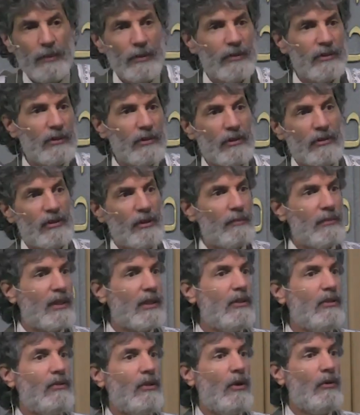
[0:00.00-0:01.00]
person, or
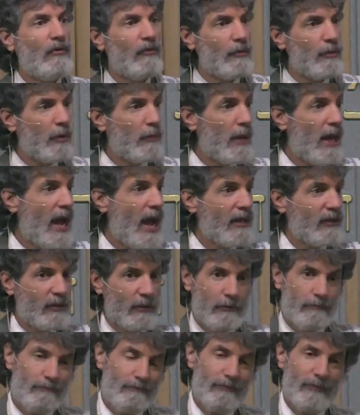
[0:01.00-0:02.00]
something you know from your past,
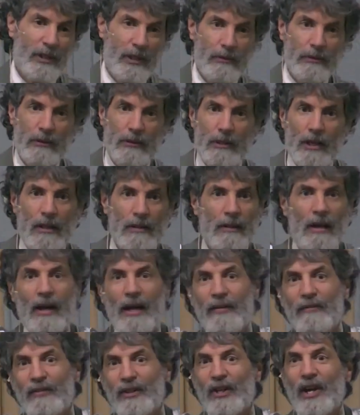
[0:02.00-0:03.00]
or you know, look
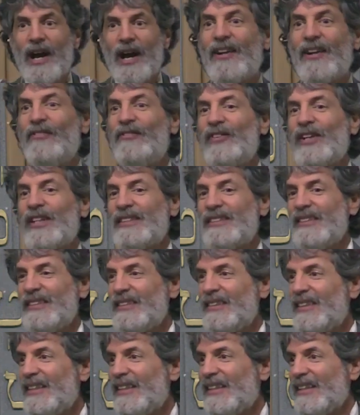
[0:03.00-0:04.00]
online and figure to fix it.
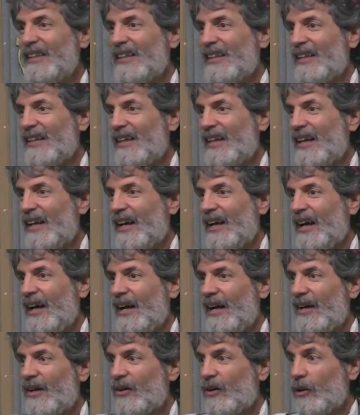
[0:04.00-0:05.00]

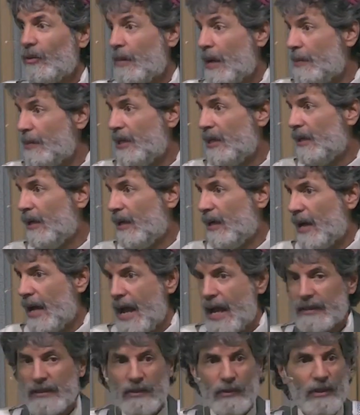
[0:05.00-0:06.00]
Uh, or maybe
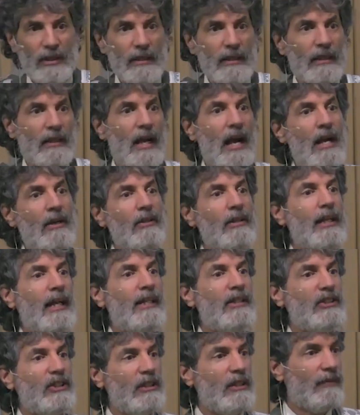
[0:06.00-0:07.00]
ask within the
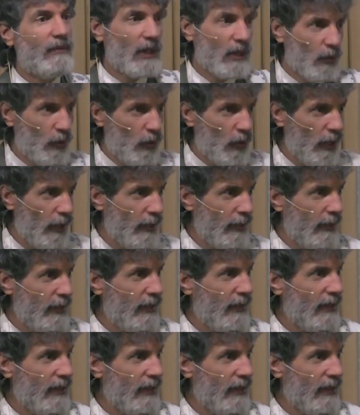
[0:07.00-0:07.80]
congregation of the Lord